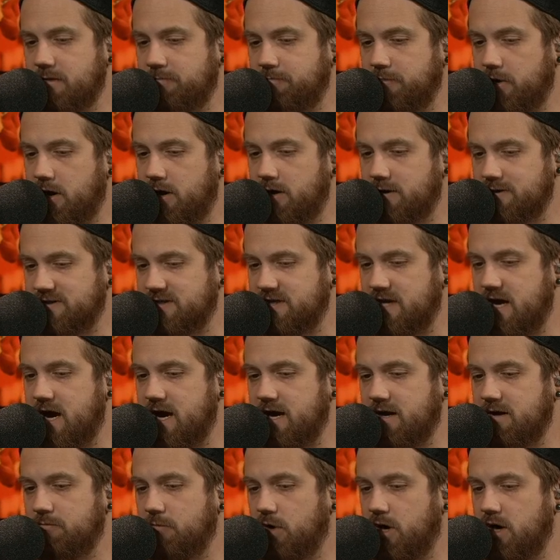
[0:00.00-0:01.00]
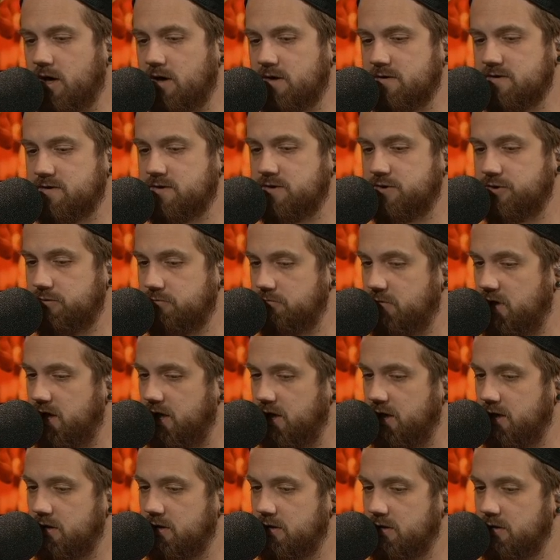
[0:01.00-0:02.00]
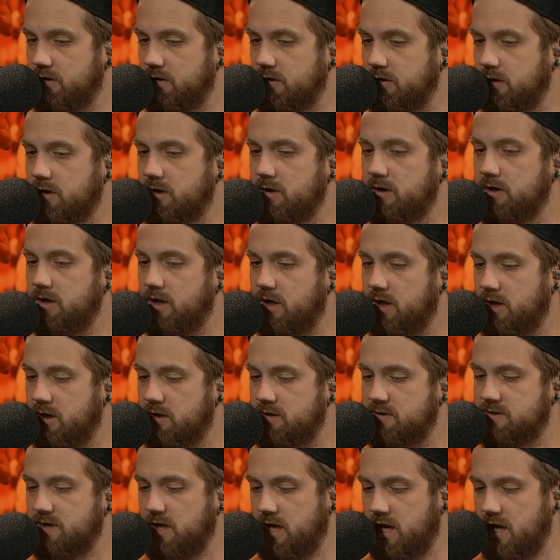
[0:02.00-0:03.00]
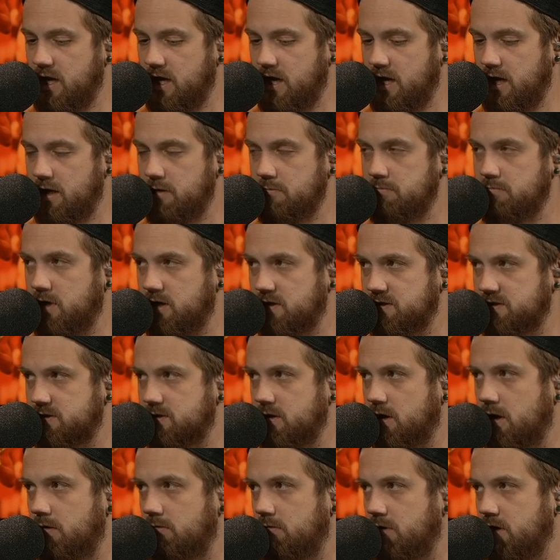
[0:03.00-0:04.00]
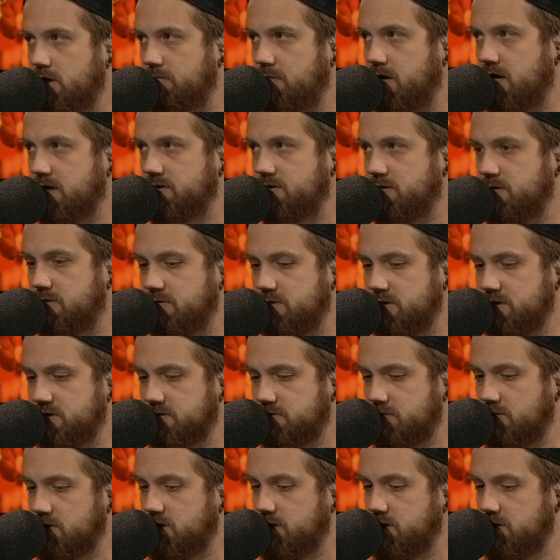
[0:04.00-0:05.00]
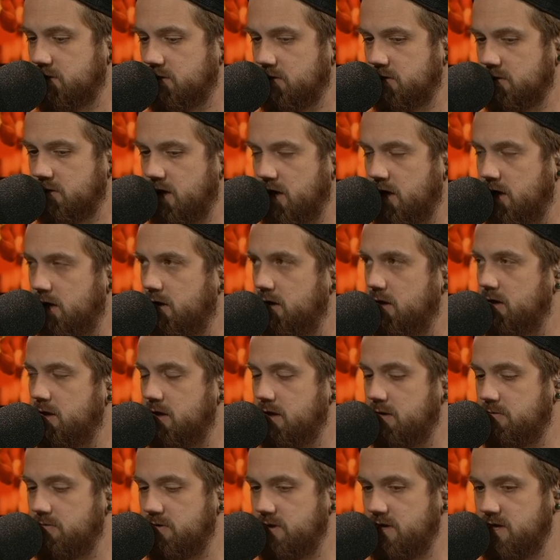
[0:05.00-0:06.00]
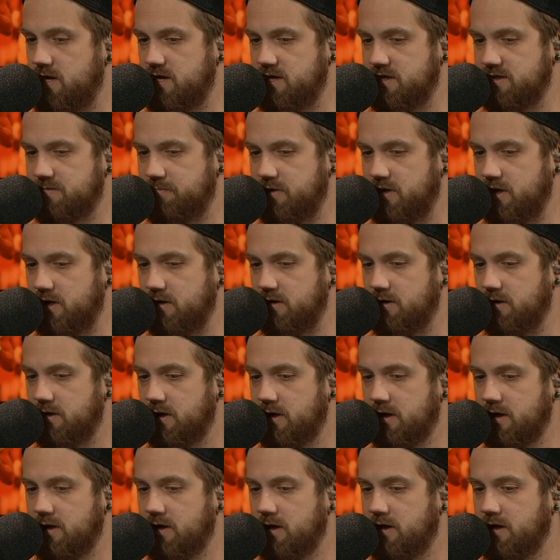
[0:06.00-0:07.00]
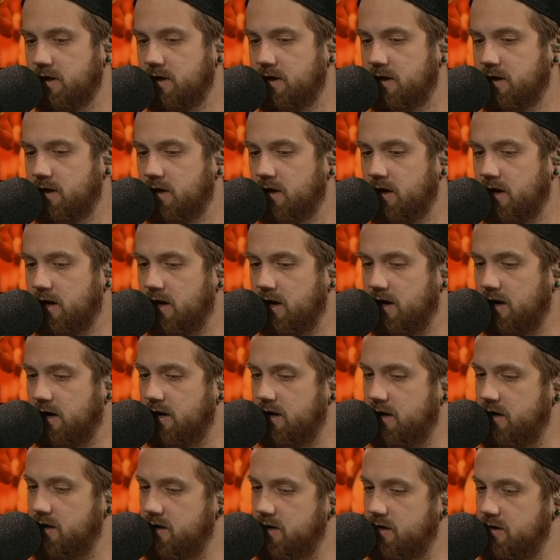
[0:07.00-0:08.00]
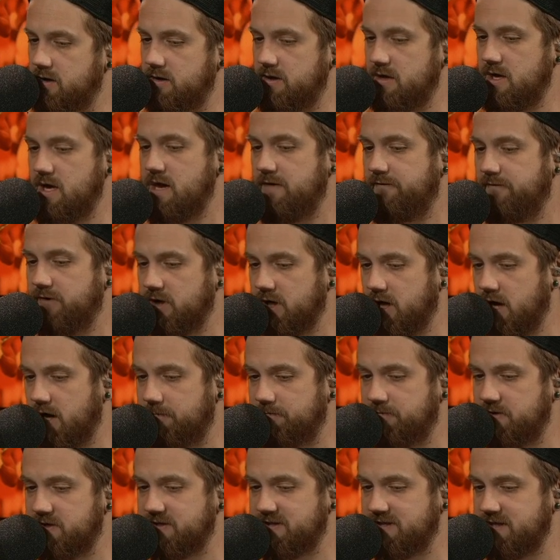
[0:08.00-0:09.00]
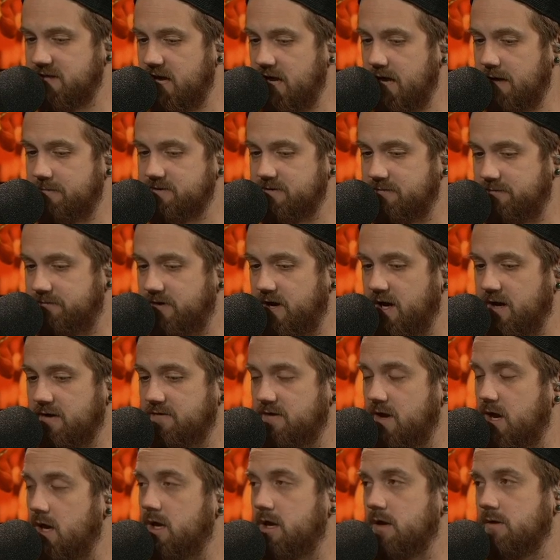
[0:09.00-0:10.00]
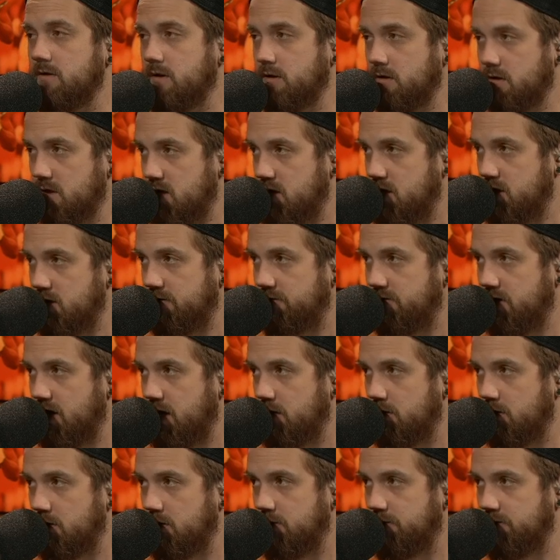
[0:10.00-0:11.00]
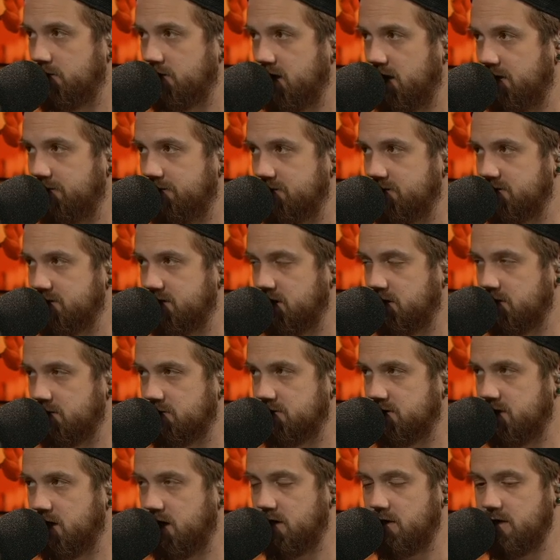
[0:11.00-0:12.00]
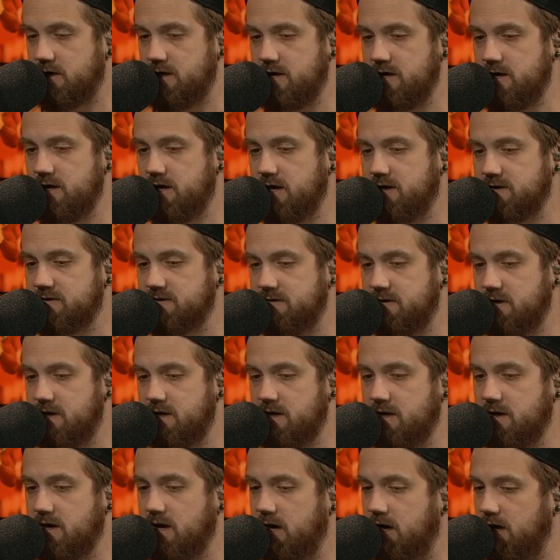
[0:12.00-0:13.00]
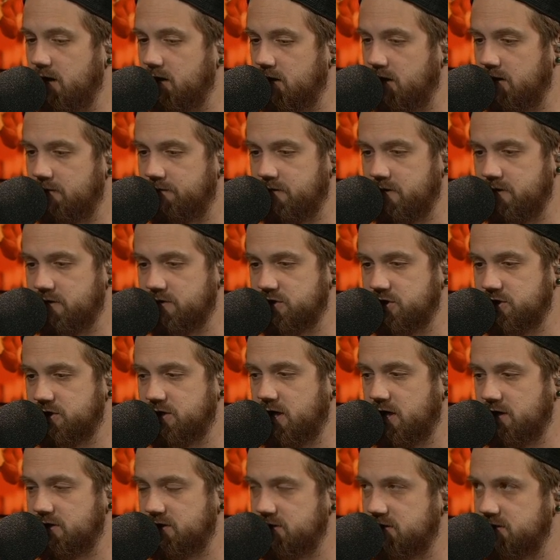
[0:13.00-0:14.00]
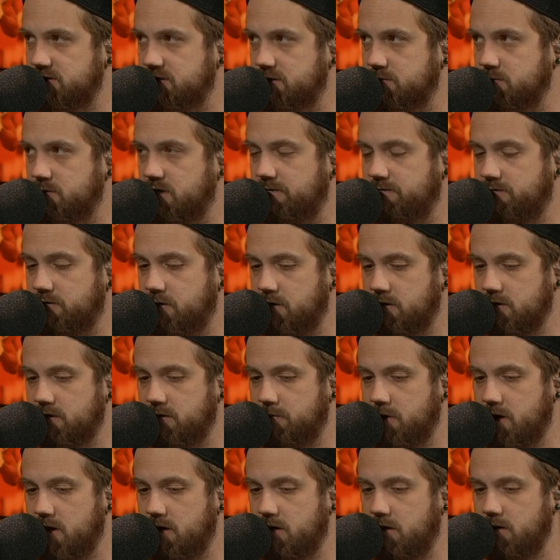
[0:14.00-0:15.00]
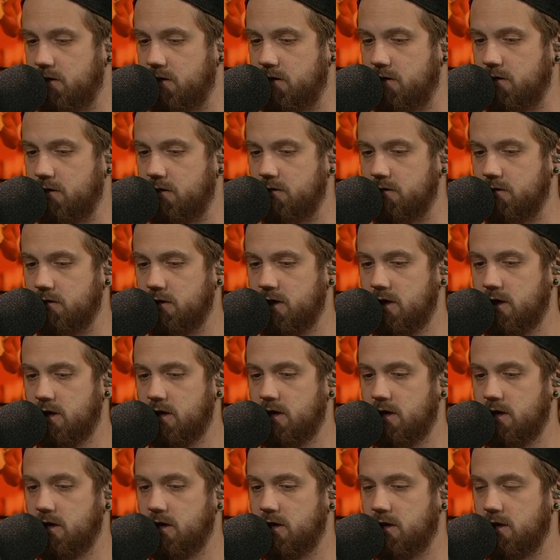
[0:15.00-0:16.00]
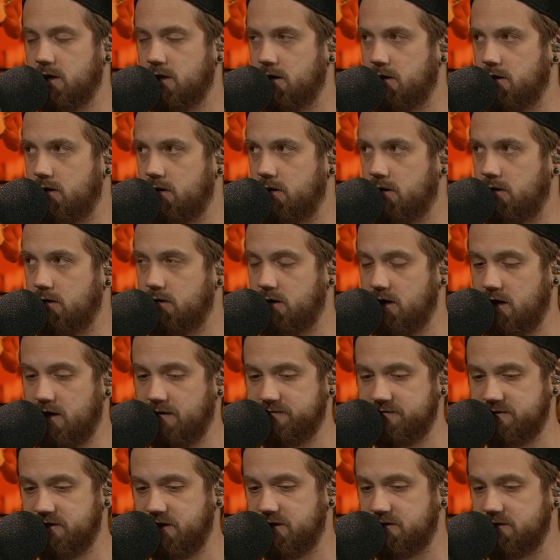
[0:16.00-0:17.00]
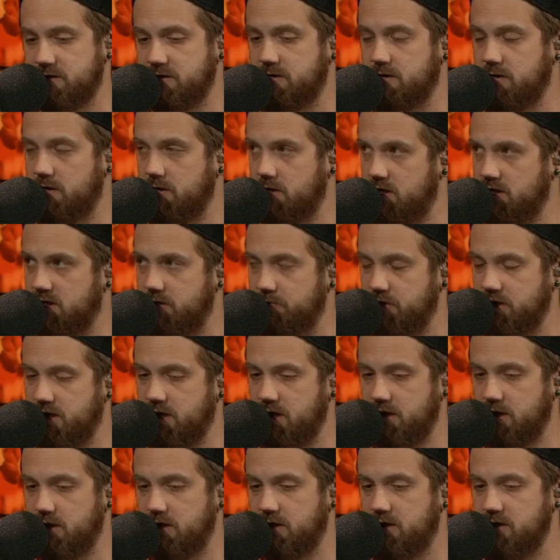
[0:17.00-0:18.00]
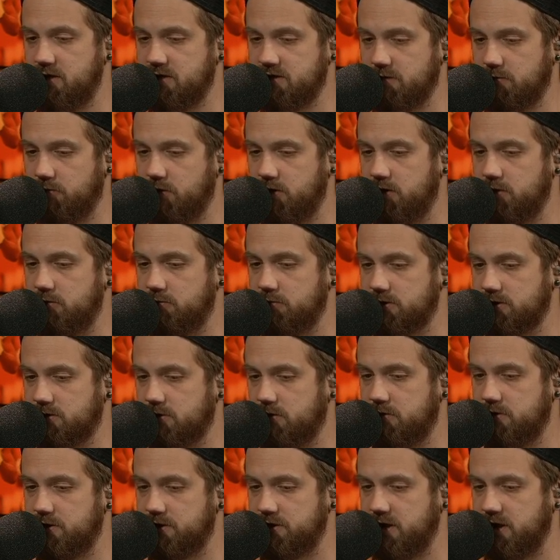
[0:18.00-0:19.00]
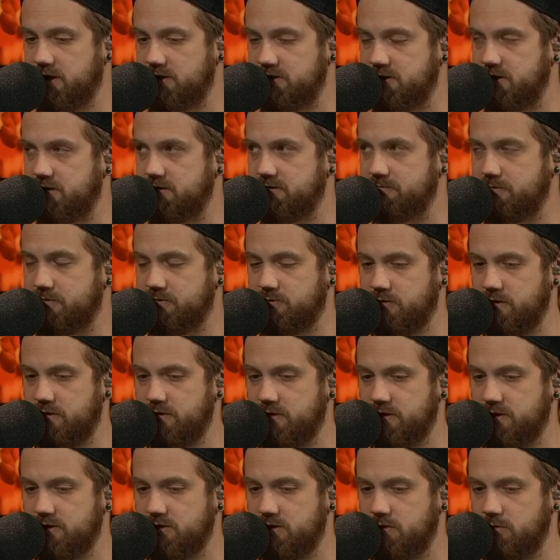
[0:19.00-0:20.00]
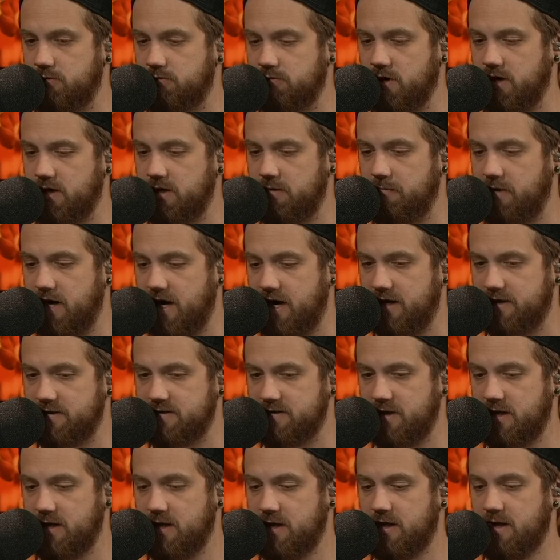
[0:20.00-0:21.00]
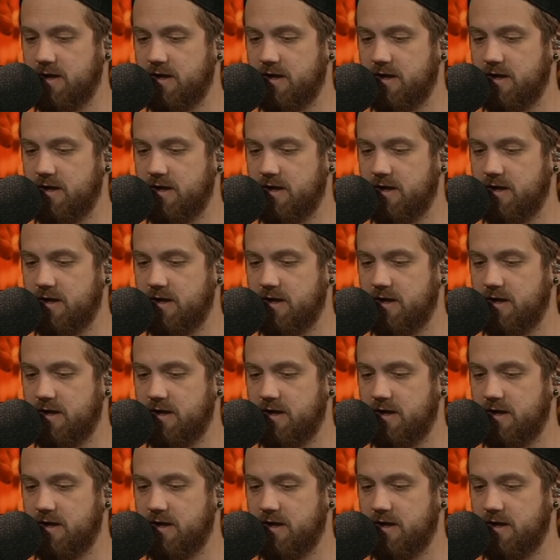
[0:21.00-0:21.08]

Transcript: of the ball, Zach Moss, to me, is a must-start running back two this week. How, he's been uh, evening up the snaps, in fact, taking the lead of that over Devin Singletary. He gets the high-leverage touches, as we have talked about all, uh, all offseason and at the beginning. He's the one who will score the touchdowns between these two running backs.